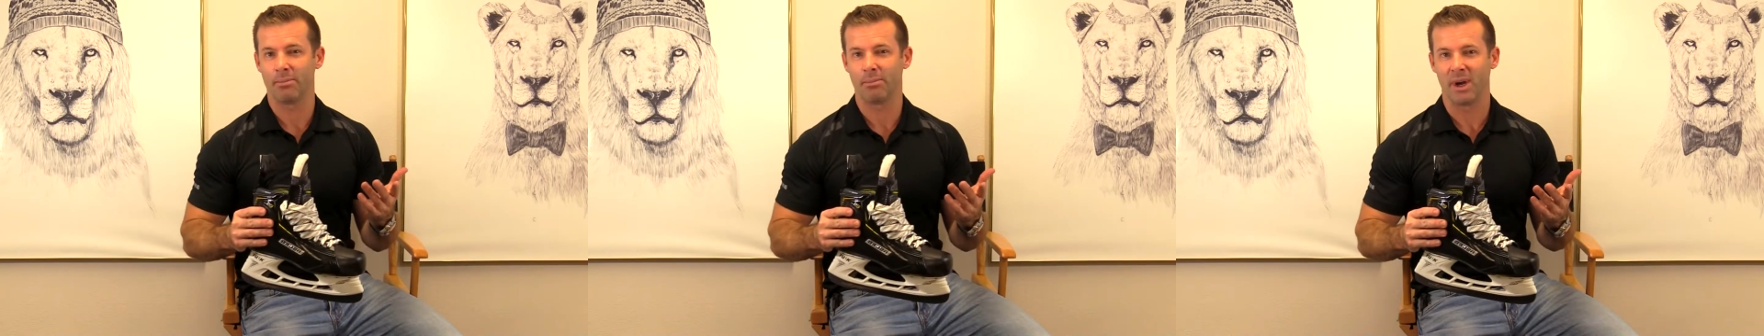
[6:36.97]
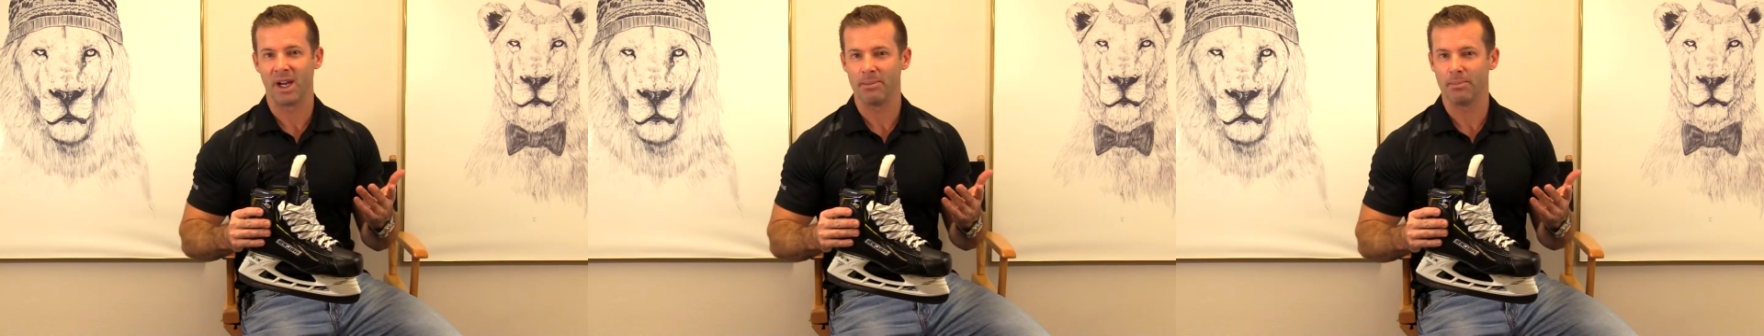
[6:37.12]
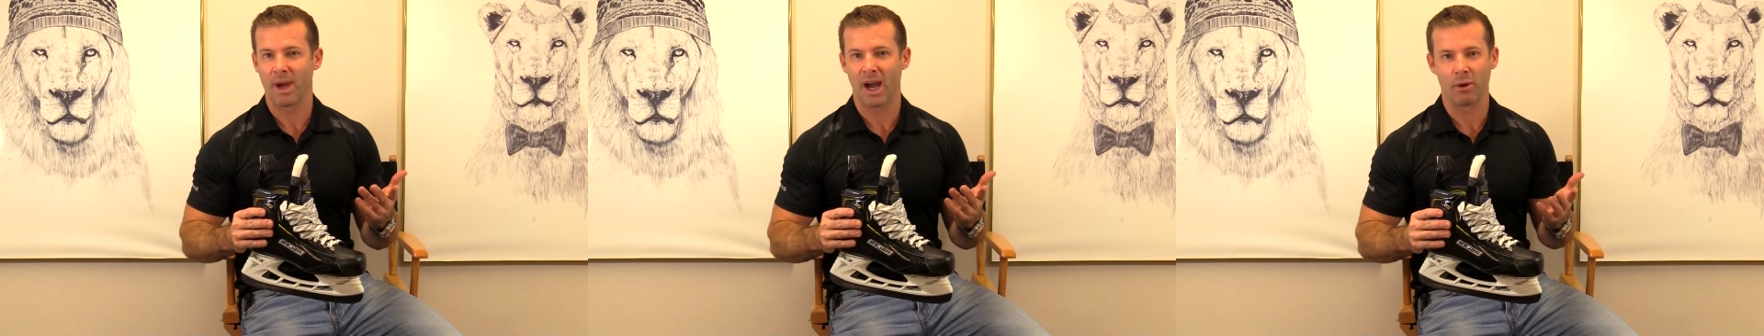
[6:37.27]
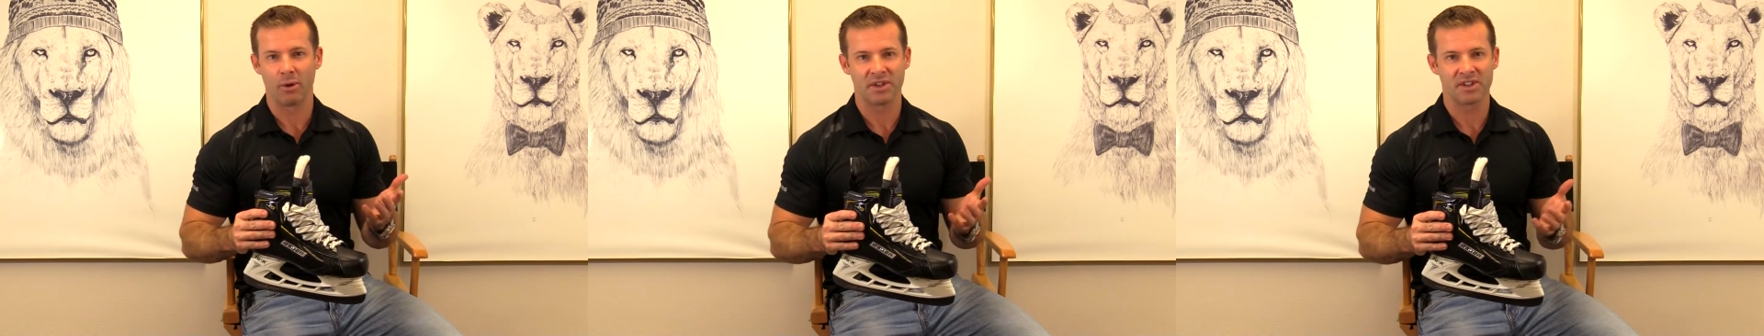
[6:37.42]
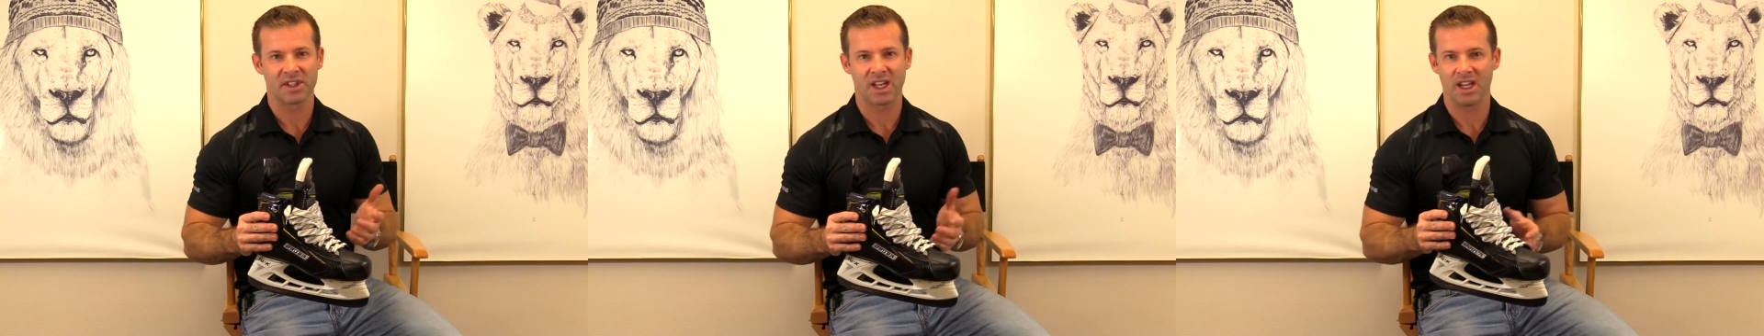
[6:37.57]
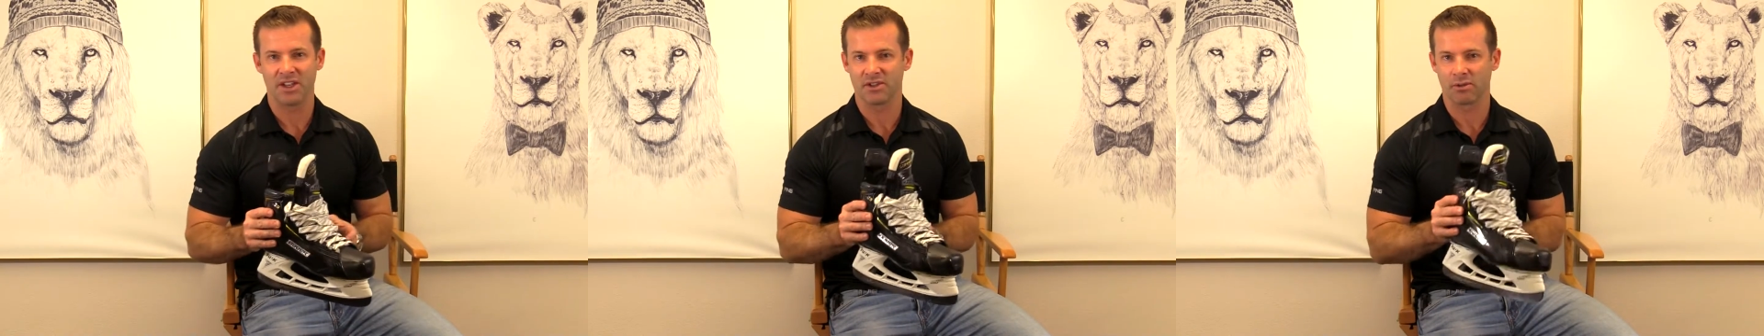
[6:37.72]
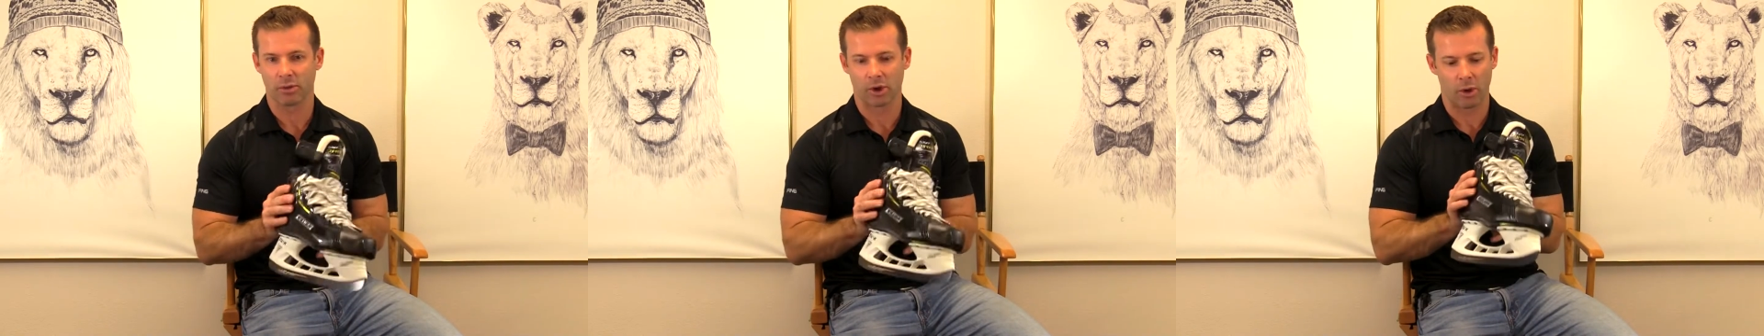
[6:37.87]
My Bauer
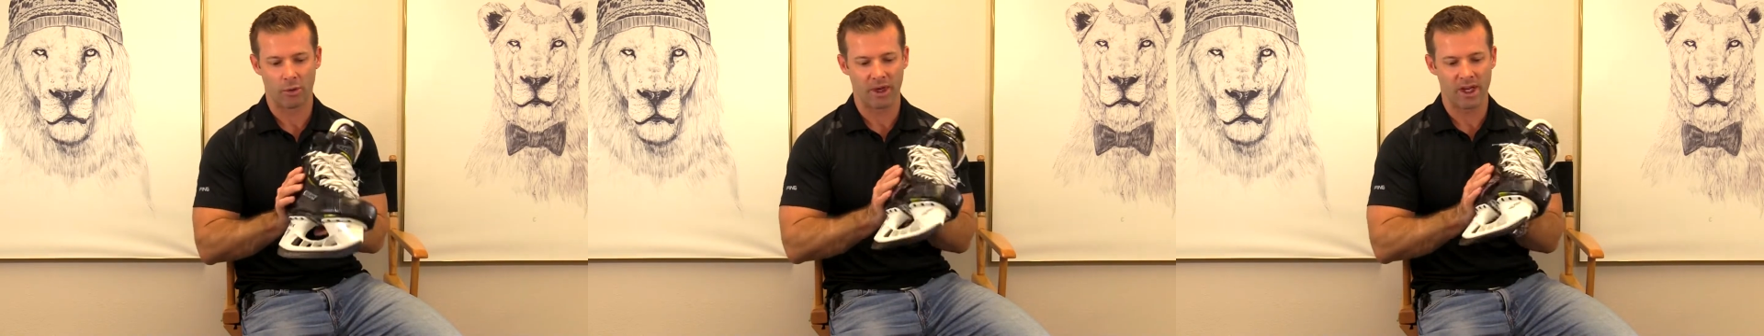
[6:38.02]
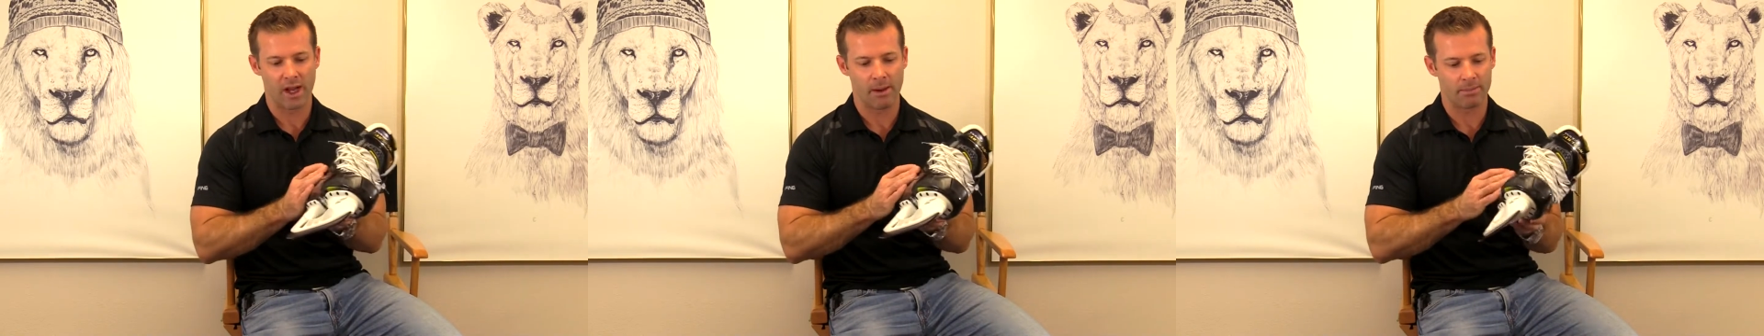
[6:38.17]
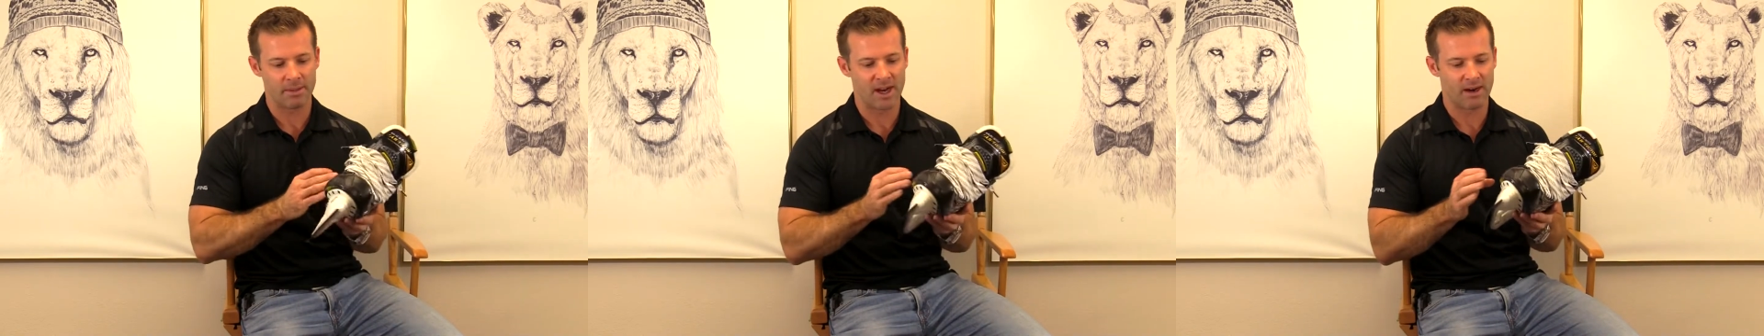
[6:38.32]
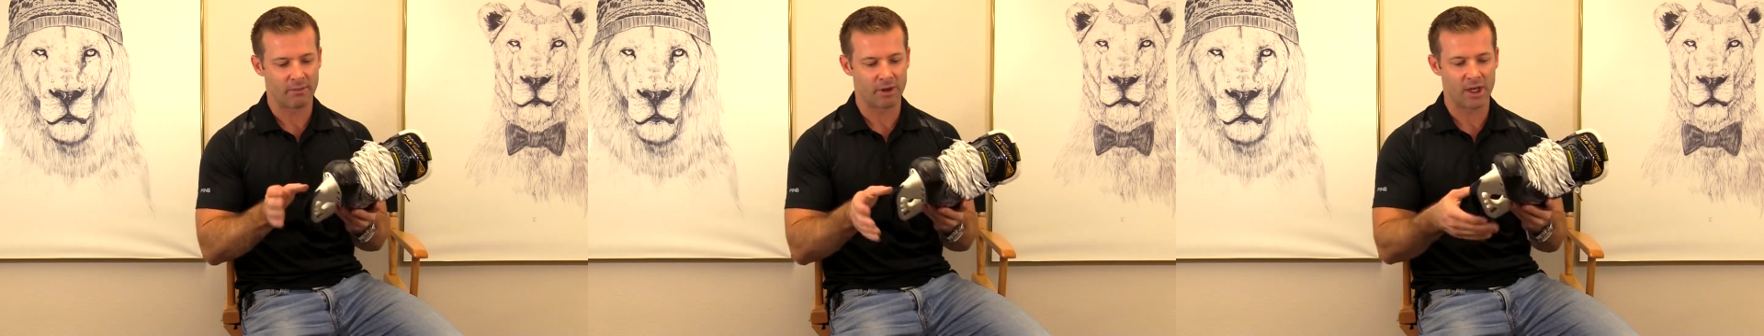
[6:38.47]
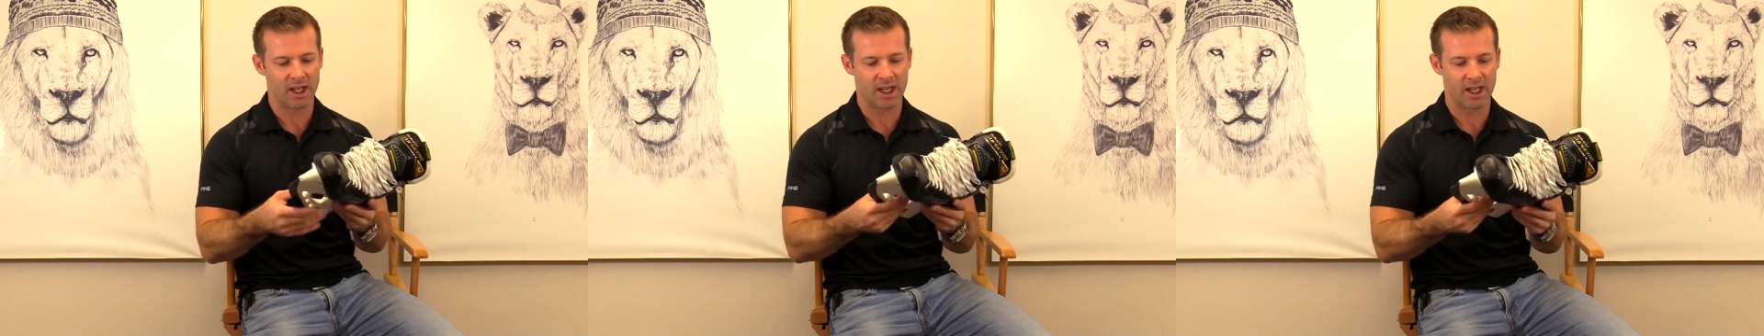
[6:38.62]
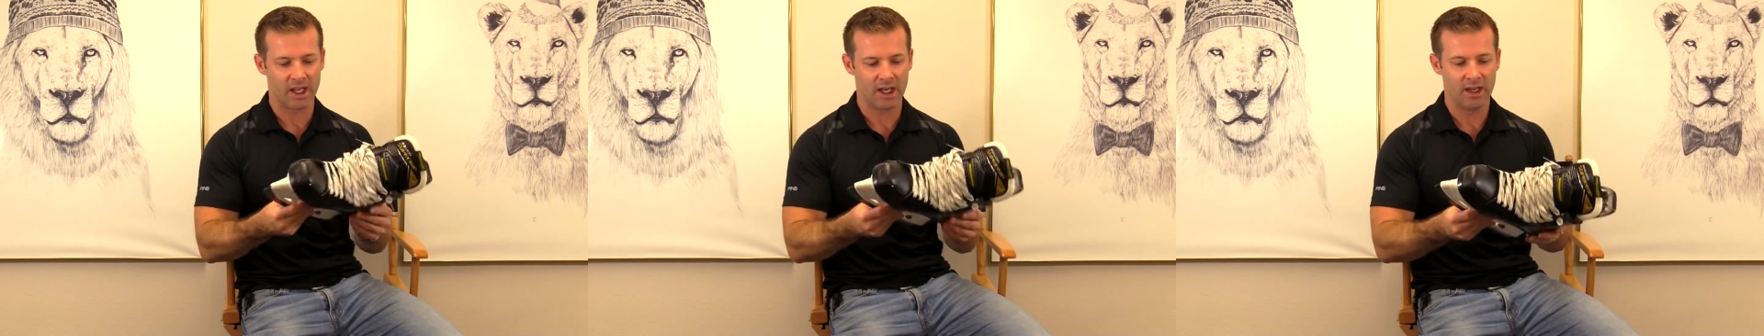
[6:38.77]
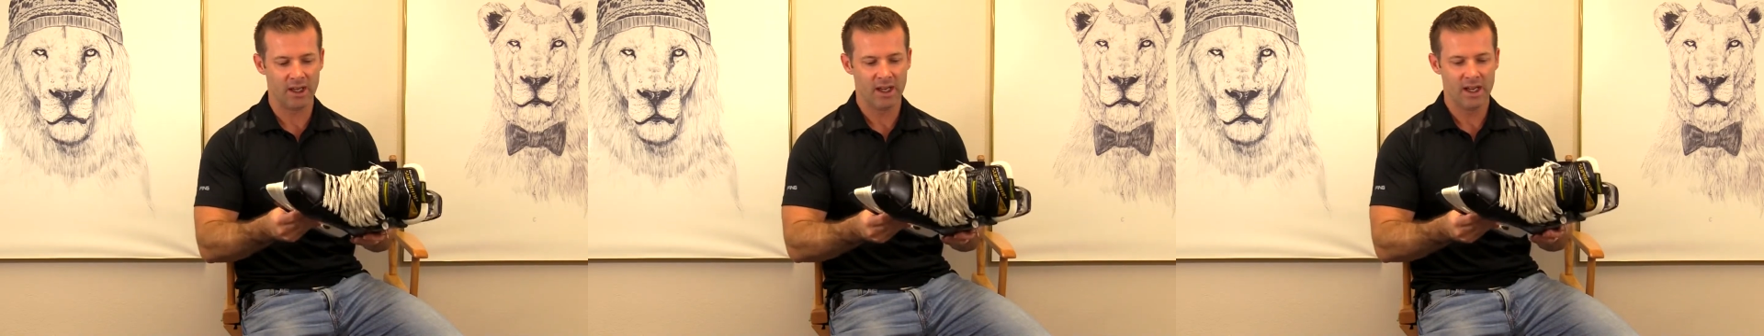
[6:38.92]
skates growing up never
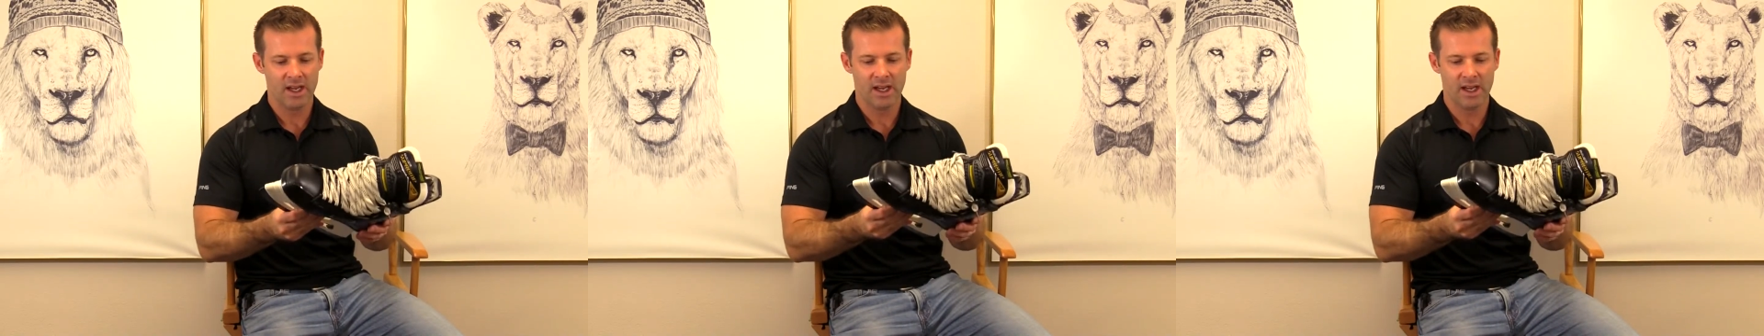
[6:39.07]
did.